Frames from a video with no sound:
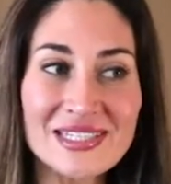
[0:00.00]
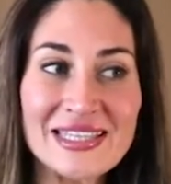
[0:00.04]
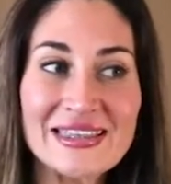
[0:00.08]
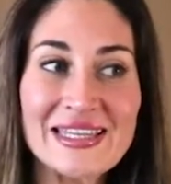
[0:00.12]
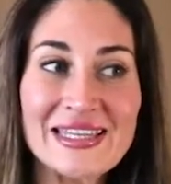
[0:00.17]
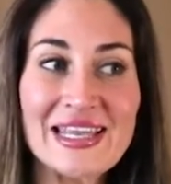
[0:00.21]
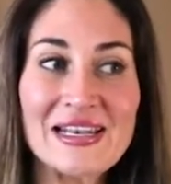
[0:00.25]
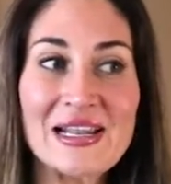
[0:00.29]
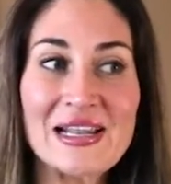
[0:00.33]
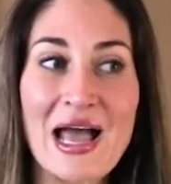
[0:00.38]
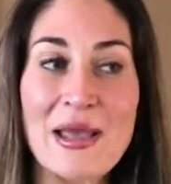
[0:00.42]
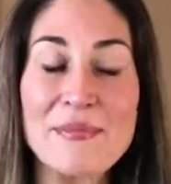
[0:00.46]

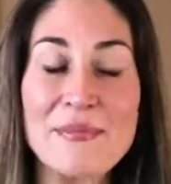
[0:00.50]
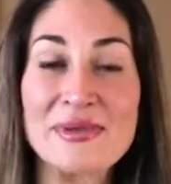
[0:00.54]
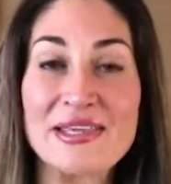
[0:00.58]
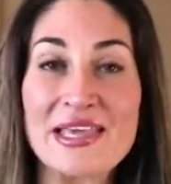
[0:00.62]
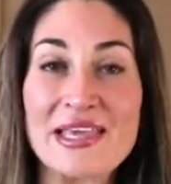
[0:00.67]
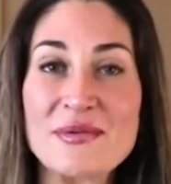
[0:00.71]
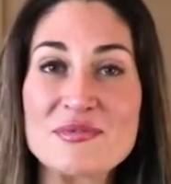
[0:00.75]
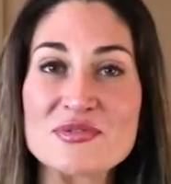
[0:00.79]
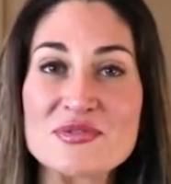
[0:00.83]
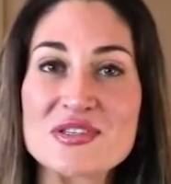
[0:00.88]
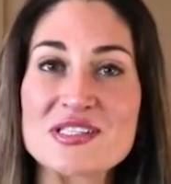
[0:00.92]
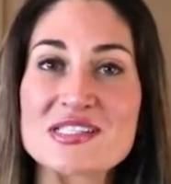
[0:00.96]
Then I
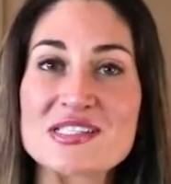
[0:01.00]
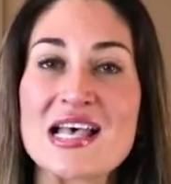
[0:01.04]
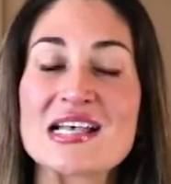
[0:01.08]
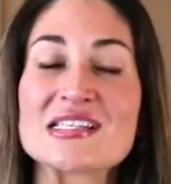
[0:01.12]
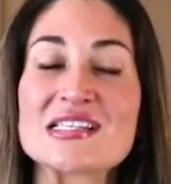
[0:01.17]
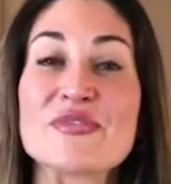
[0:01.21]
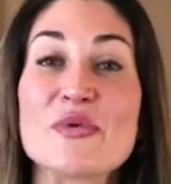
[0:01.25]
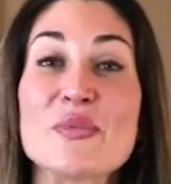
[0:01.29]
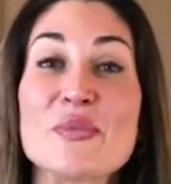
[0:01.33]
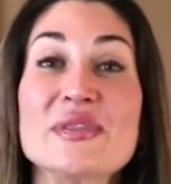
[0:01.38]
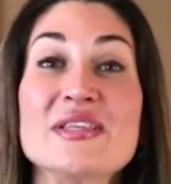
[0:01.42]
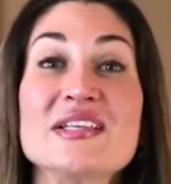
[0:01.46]
became
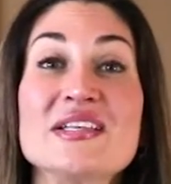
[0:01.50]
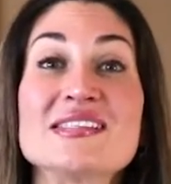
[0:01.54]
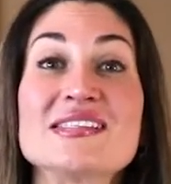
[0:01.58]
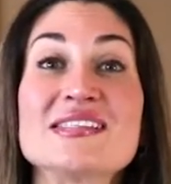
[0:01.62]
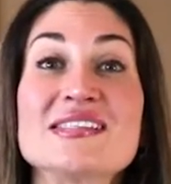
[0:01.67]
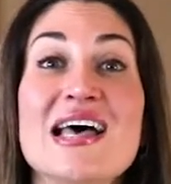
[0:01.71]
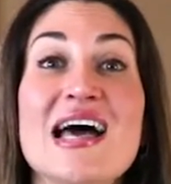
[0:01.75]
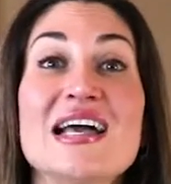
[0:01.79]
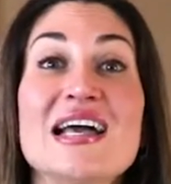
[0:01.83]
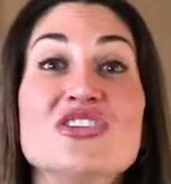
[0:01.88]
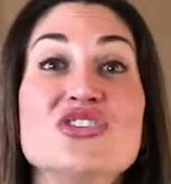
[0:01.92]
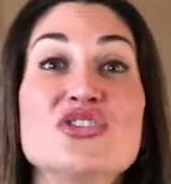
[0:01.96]
successful. We
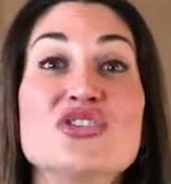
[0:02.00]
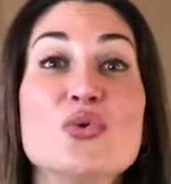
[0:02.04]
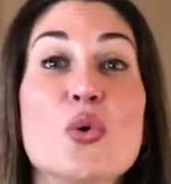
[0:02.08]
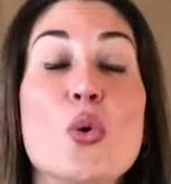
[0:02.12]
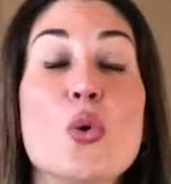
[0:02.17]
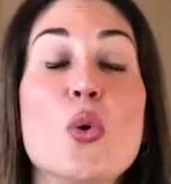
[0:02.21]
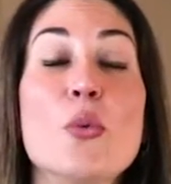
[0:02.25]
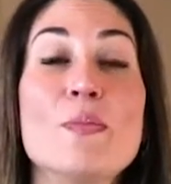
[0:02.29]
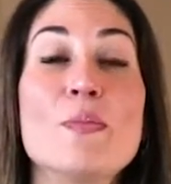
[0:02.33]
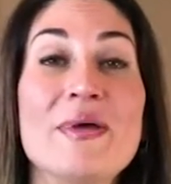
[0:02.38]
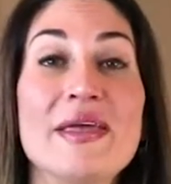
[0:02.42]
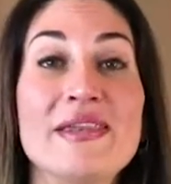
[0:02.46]
decided to
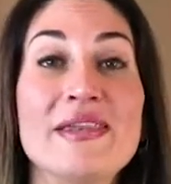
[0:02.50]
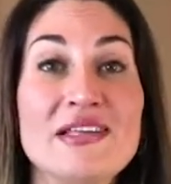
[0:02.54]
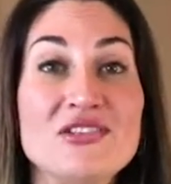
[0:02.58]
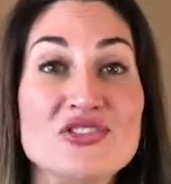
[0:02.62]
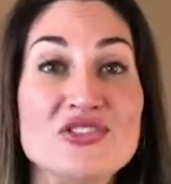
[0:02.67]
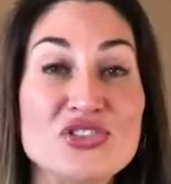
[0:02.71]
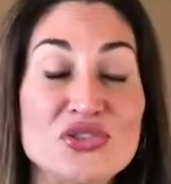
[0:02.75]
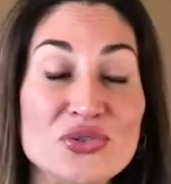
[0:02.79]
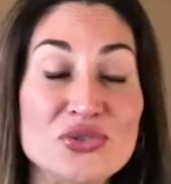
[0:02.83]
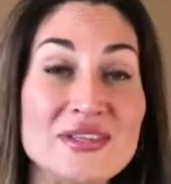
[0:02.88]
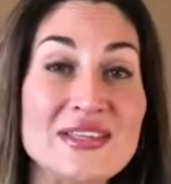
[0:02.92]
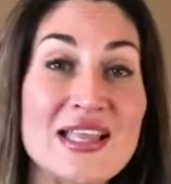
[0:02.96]
open in
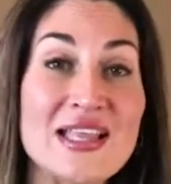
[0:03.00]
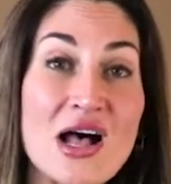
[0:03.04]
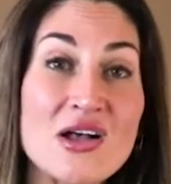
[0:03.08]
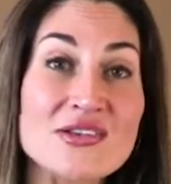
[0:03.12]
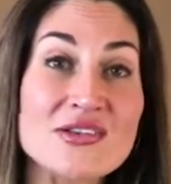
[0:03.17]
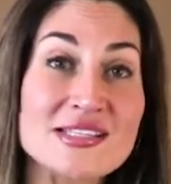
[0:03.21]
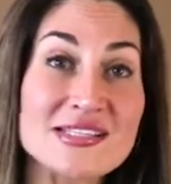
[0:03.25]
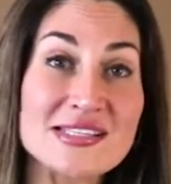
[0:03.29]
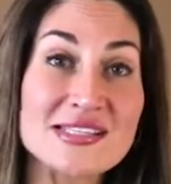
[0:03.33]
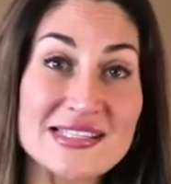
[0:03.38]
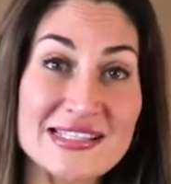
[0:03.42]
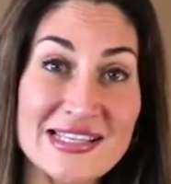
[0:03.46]

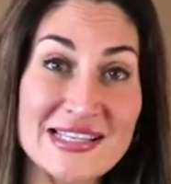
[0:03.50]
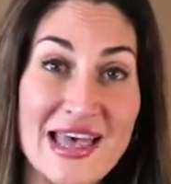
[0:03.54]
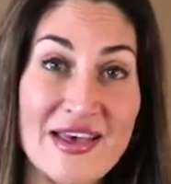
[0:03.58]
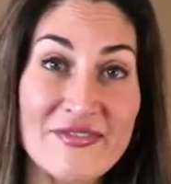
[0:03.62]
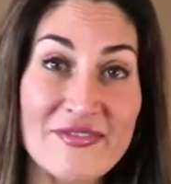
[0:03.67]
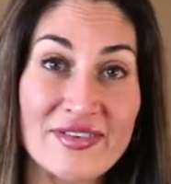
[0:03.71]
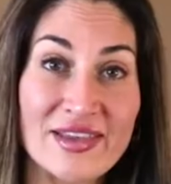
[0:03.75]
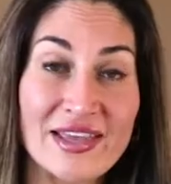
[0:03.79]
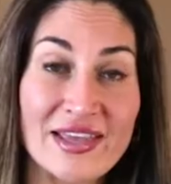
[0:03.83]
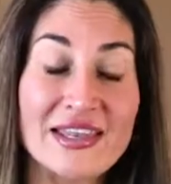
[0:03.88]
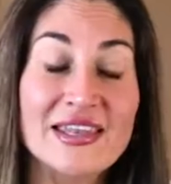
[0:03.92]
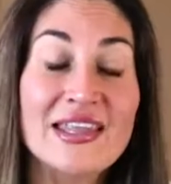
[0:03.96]

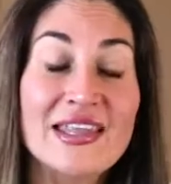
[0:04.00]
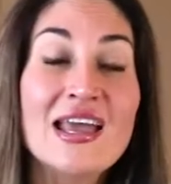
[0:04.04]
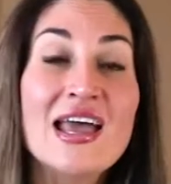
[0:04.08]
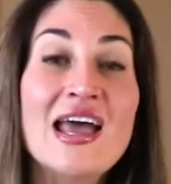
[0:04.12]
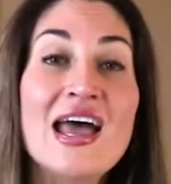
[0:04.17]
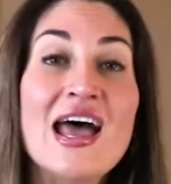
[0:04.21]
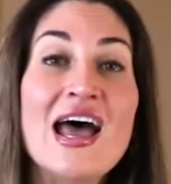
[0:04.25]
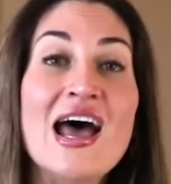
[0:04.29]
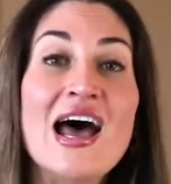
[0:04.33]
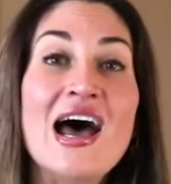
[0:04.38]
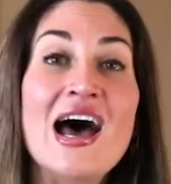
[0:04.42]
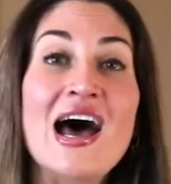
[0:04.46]
2007
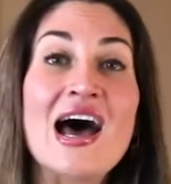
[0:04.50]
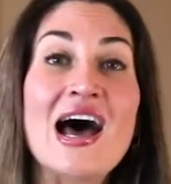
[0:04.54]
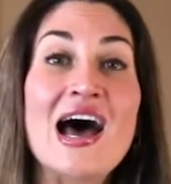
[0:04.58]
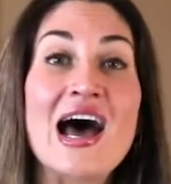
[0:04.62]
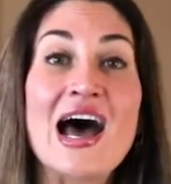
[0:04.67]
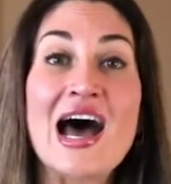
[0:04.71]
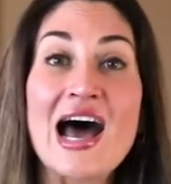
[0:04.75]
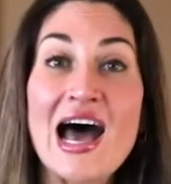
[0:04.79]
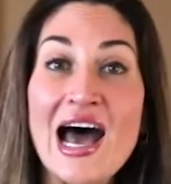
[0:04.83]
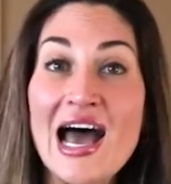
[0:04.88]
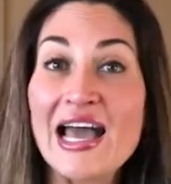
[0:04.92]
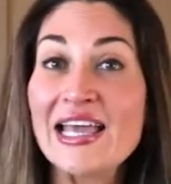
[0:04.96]
a
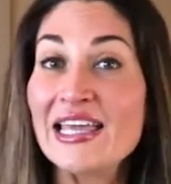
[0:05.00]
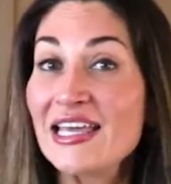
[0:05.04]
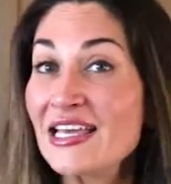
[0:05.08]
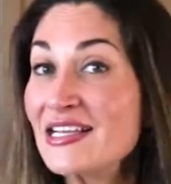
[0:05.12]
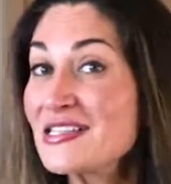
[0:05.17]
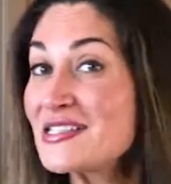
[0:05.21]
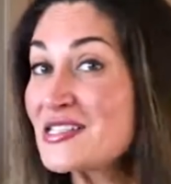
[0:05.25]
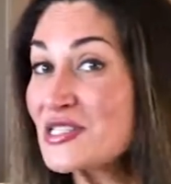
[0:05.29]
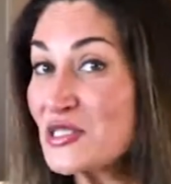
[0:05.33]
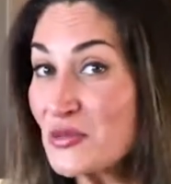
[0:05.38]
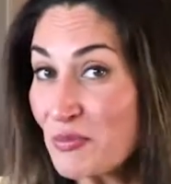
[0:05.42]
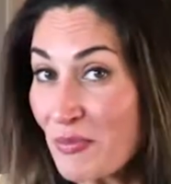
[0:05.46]

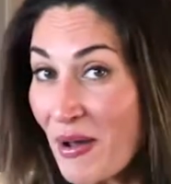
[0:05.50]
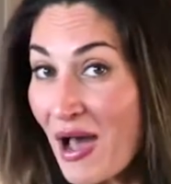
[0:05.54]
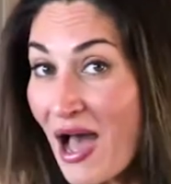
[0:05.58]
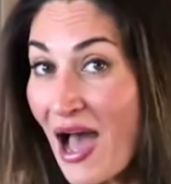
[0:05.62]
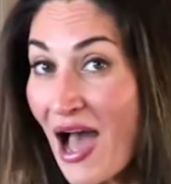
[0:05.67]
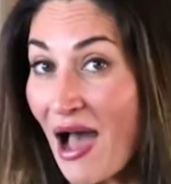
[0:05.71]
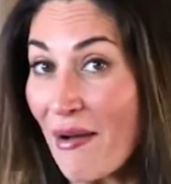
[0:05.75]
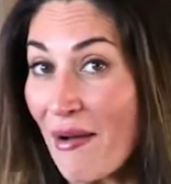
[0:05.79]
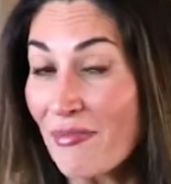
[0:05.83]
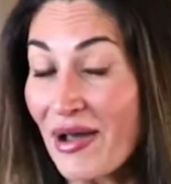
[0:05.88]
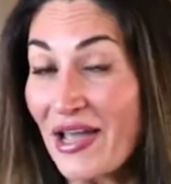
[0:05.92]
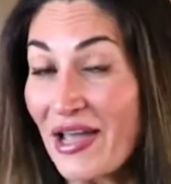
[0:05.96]
high-end
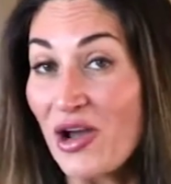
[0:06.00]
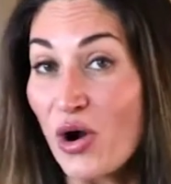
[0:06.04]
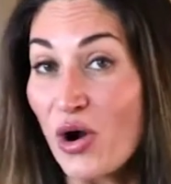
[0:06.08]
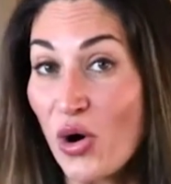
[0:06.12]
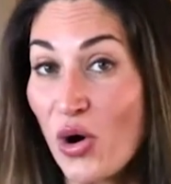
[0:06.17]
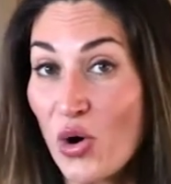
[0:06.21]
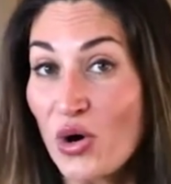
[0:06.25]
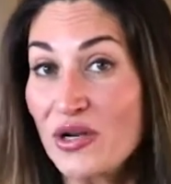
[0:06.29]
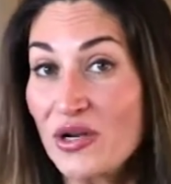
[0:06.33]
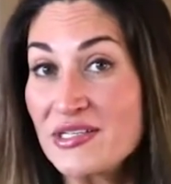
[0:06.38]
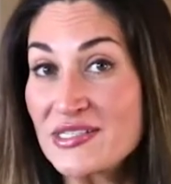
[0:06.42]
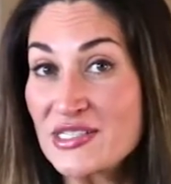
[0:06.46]
spa, my
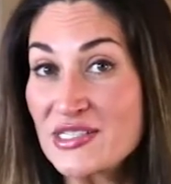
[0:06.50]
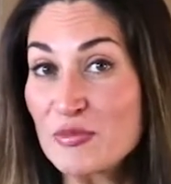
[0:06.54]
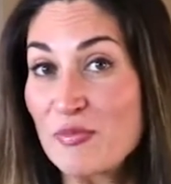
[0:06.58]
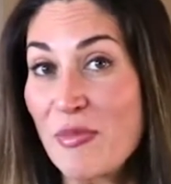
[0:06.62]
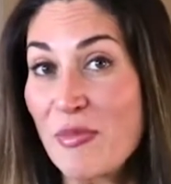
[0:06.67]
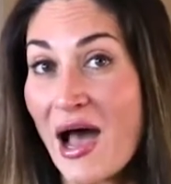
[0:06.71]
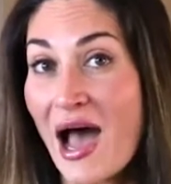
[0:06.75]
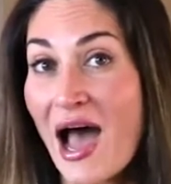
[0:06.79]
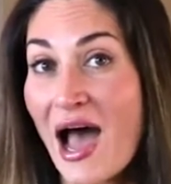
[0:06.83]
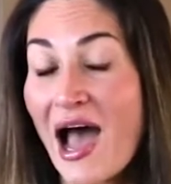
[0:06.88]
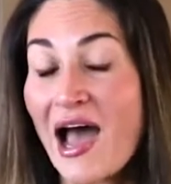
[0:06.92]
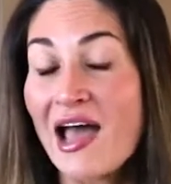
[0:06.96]
own
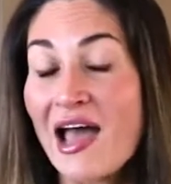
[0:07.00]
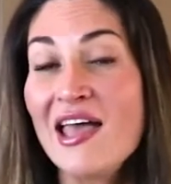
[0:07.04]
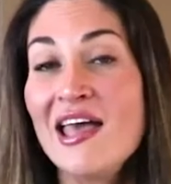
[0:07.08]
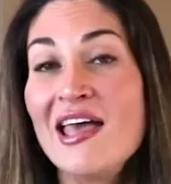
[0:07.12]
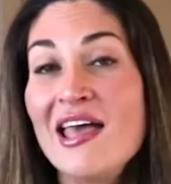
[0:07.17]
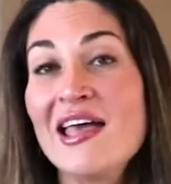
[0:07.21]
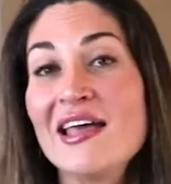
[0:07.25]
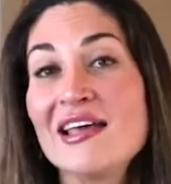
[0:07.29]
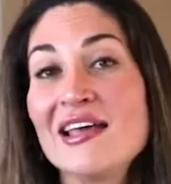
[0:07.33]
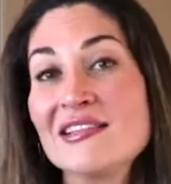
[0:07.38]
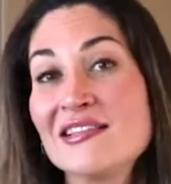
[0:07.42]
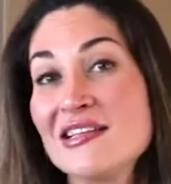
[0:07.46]
spa
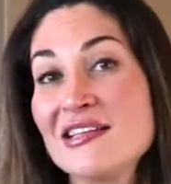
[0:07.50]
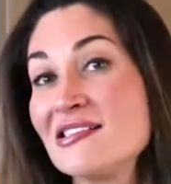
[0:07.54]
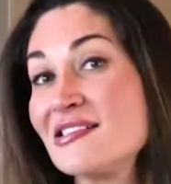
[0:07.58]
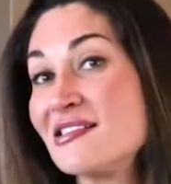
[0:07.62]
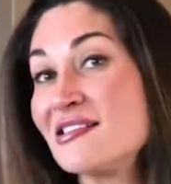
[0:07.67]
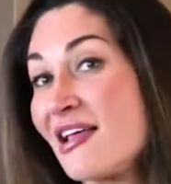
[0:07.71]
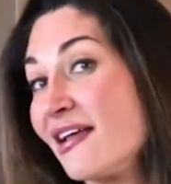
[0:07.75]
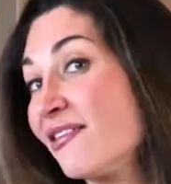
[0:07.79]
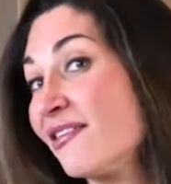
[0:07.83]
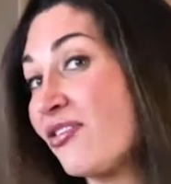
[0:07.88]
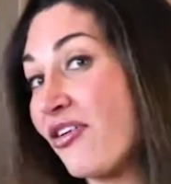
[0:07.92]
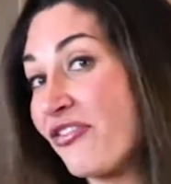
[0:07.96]
in the
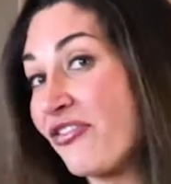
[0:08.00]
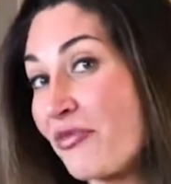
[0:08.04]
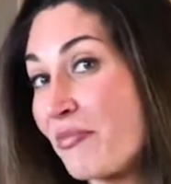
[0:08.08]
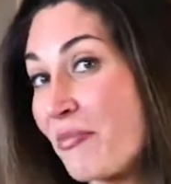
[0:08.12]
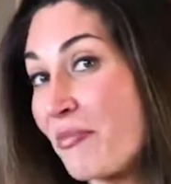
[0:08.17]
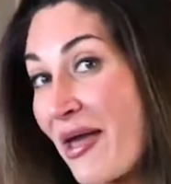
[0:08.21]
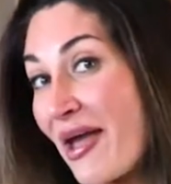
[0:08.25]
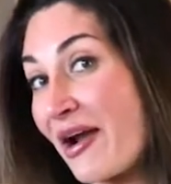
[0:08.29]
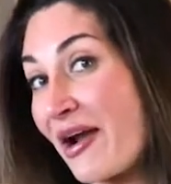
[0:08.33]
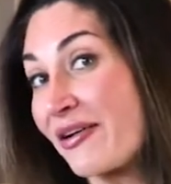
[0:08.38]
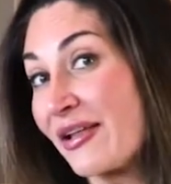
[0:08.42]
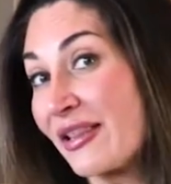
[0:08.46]
state of
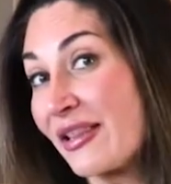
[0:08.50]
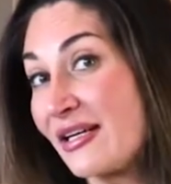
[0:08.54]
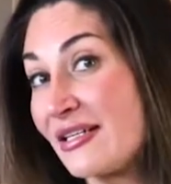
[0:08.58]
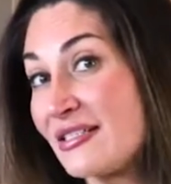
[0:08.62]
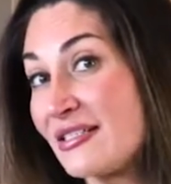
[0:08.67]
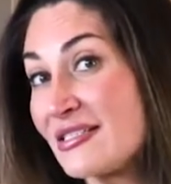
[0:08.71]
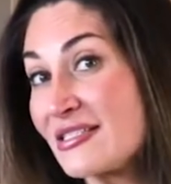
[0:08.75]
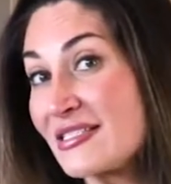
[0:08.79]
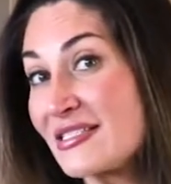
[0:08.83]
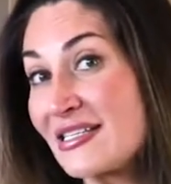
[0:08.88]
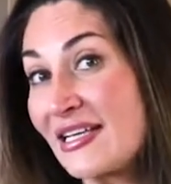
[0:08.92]
Maryland.